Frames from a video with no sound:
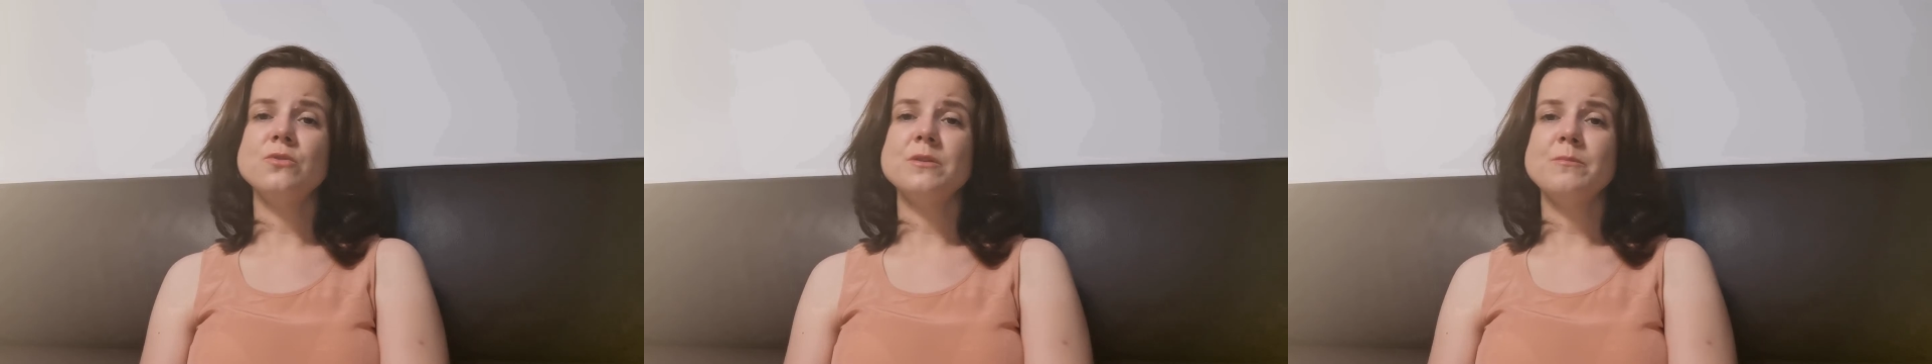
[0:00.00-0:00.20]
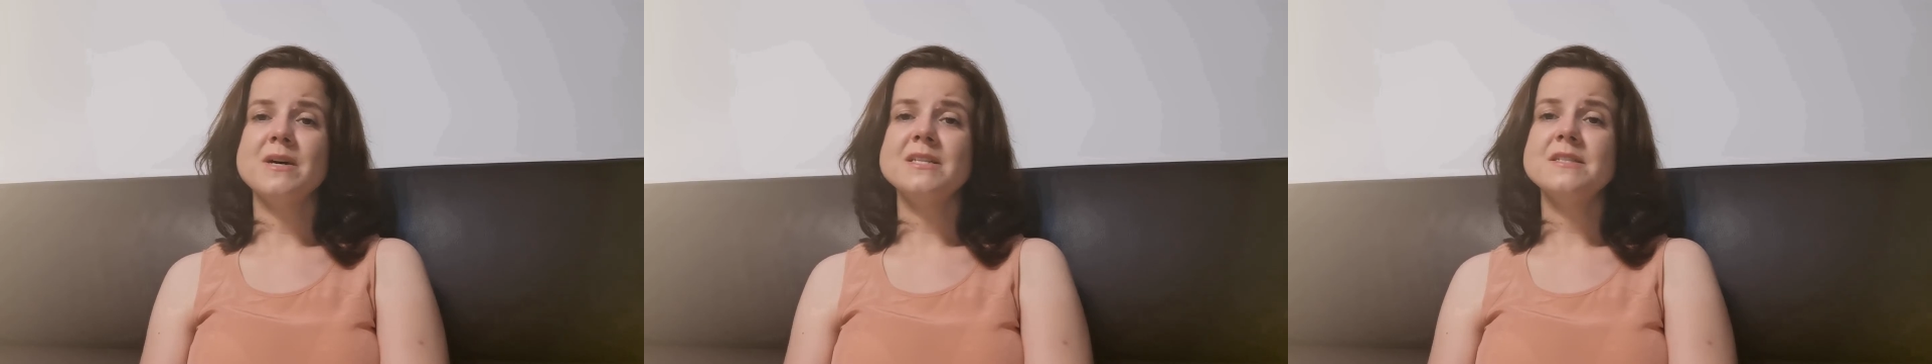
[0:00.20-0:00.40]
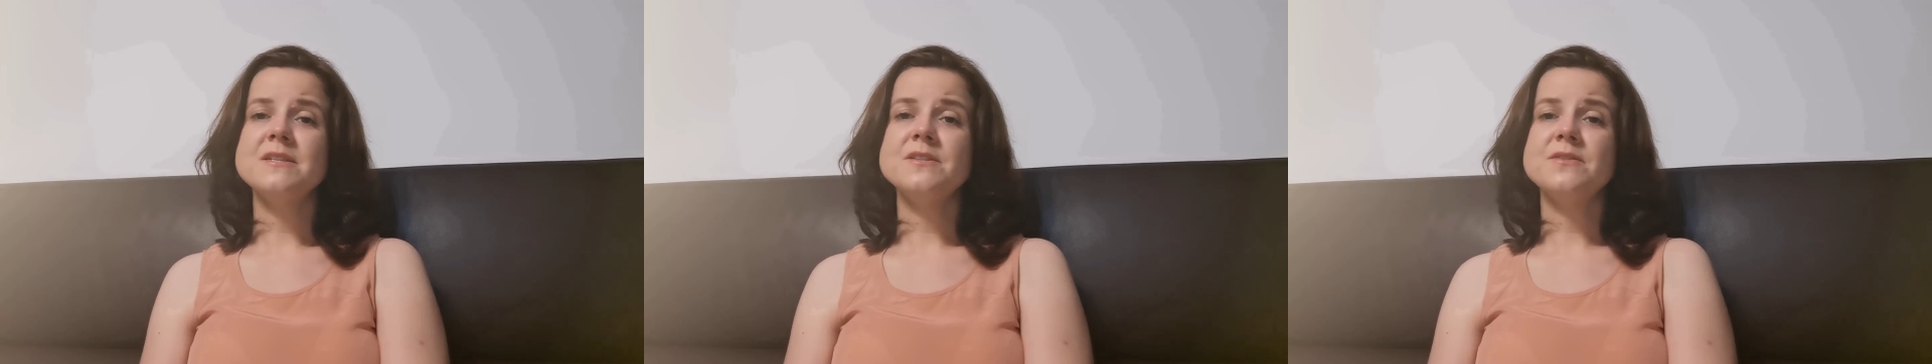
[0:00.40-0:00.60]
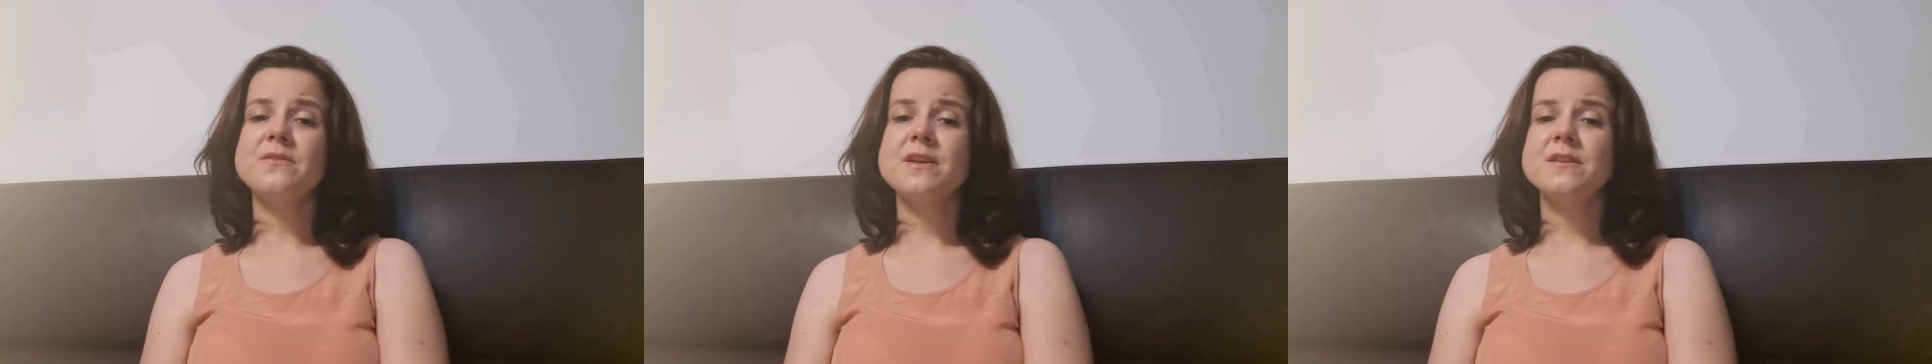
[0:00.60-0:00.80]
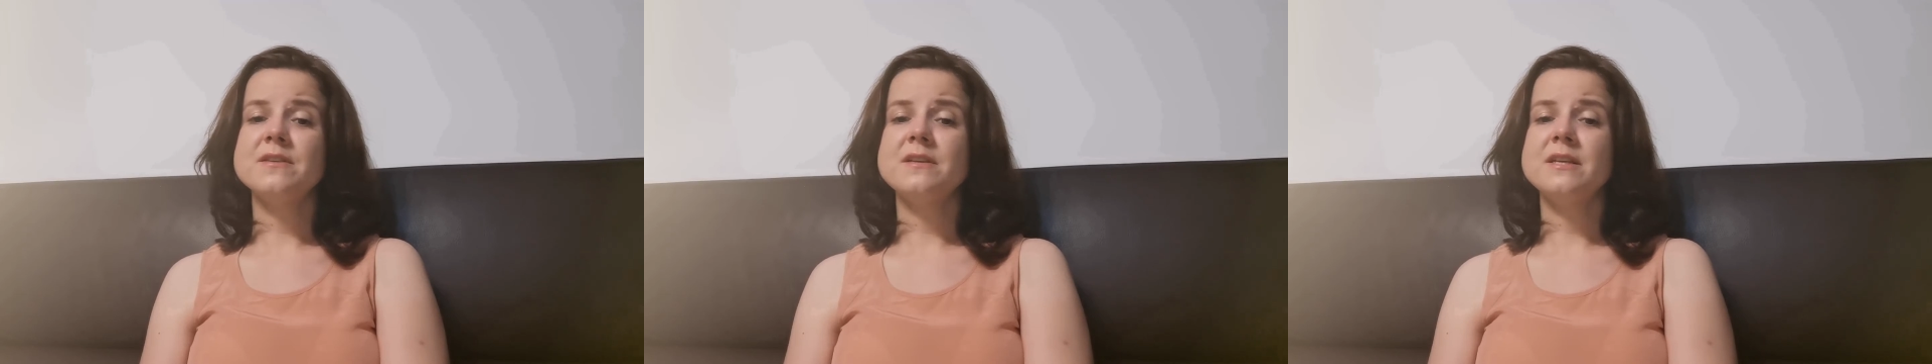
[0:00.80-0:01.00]
include muscle
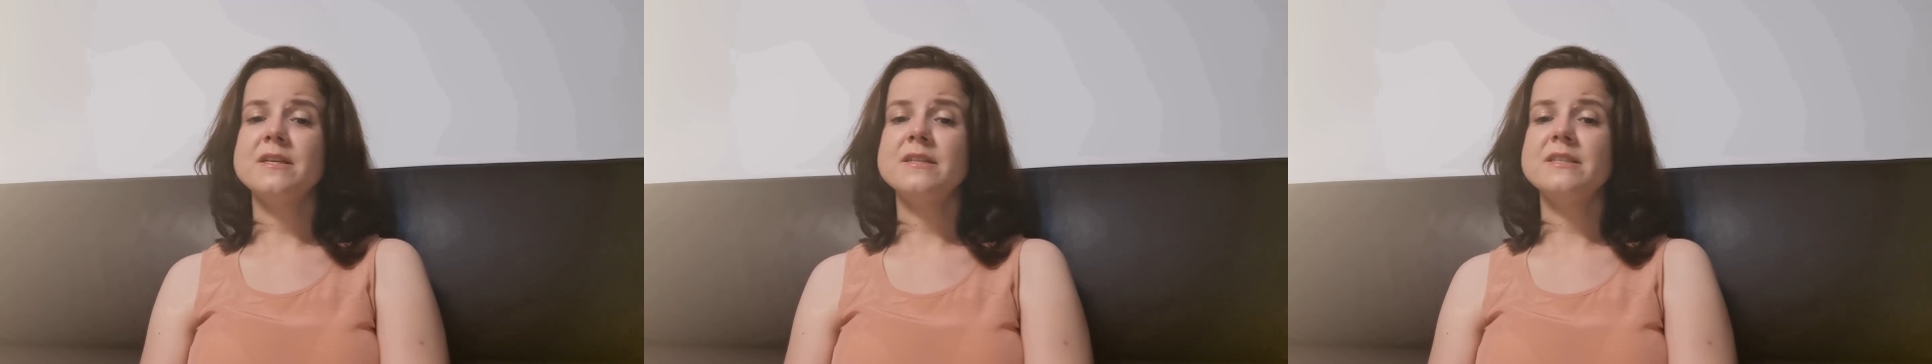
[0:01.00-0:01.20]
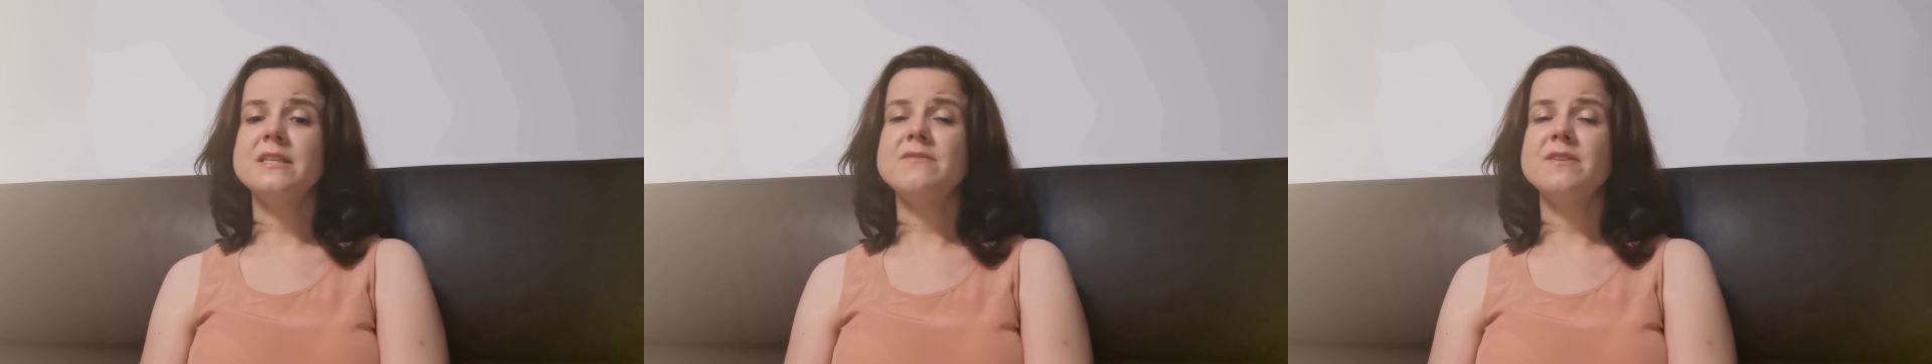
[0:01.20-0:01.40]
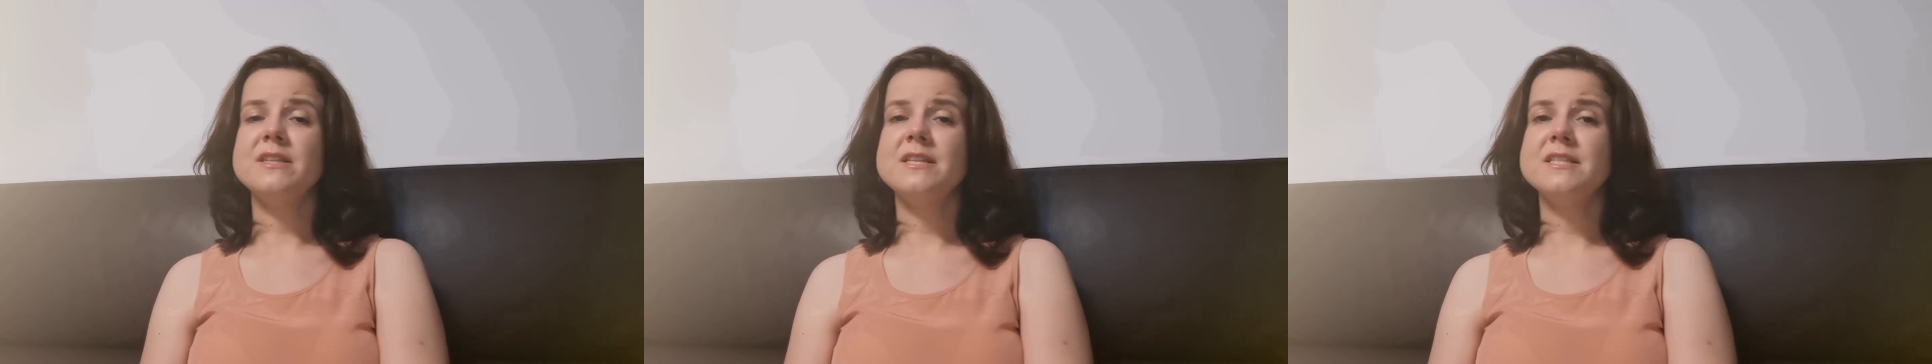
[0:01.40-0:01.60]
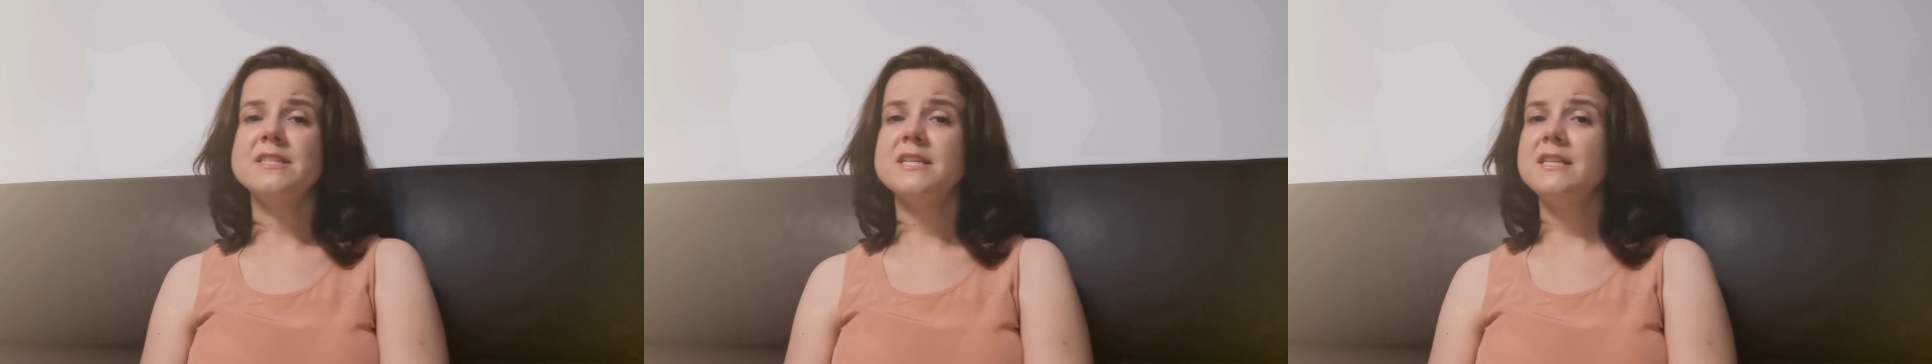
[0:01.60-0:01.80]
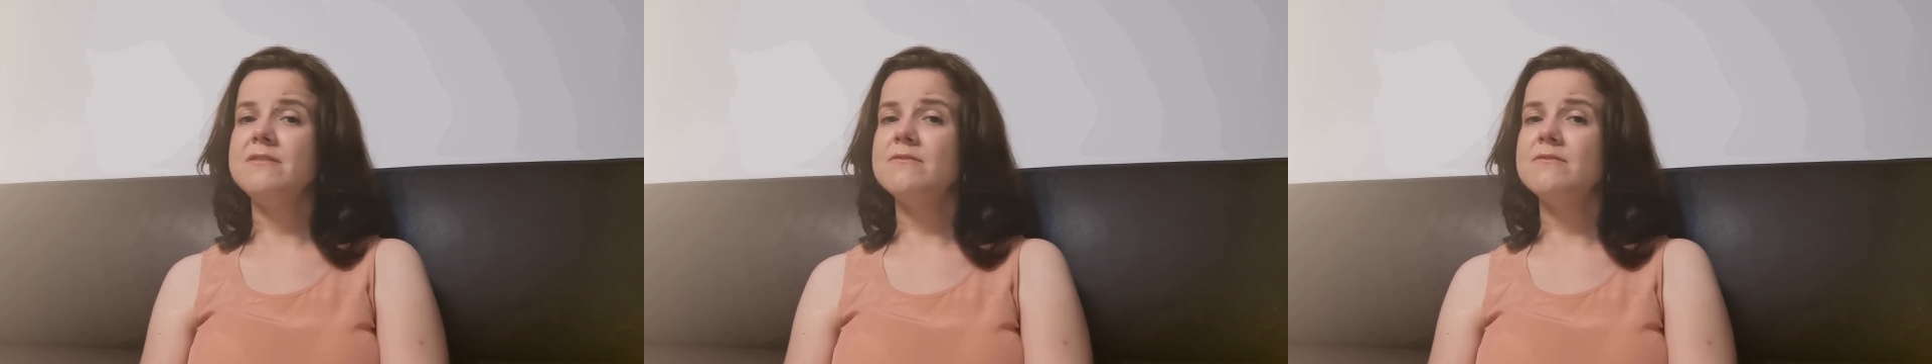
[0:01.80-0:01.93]
strengthening activities